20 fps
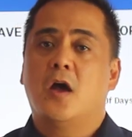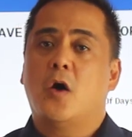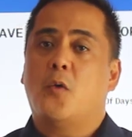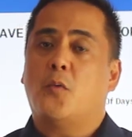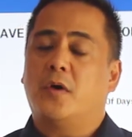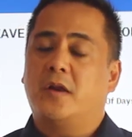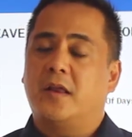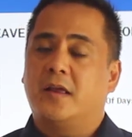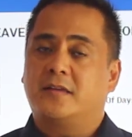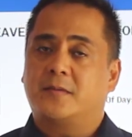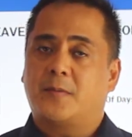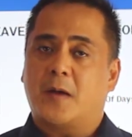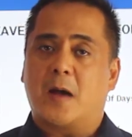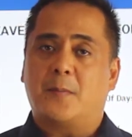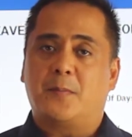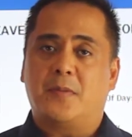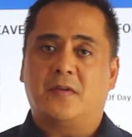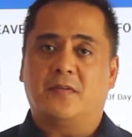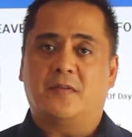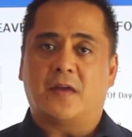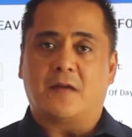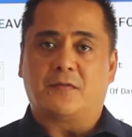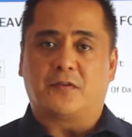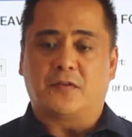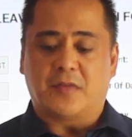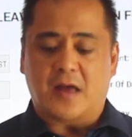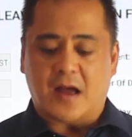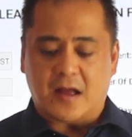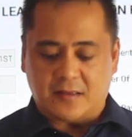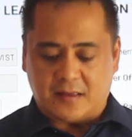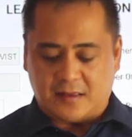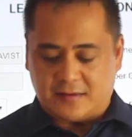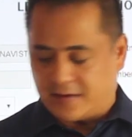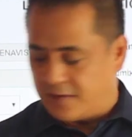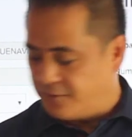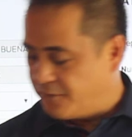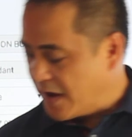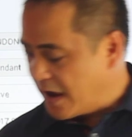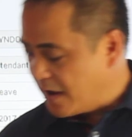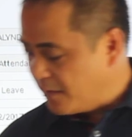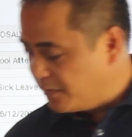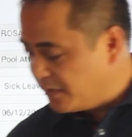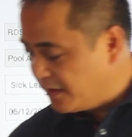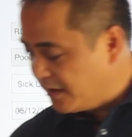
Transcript: What ends up happening after that is if I'm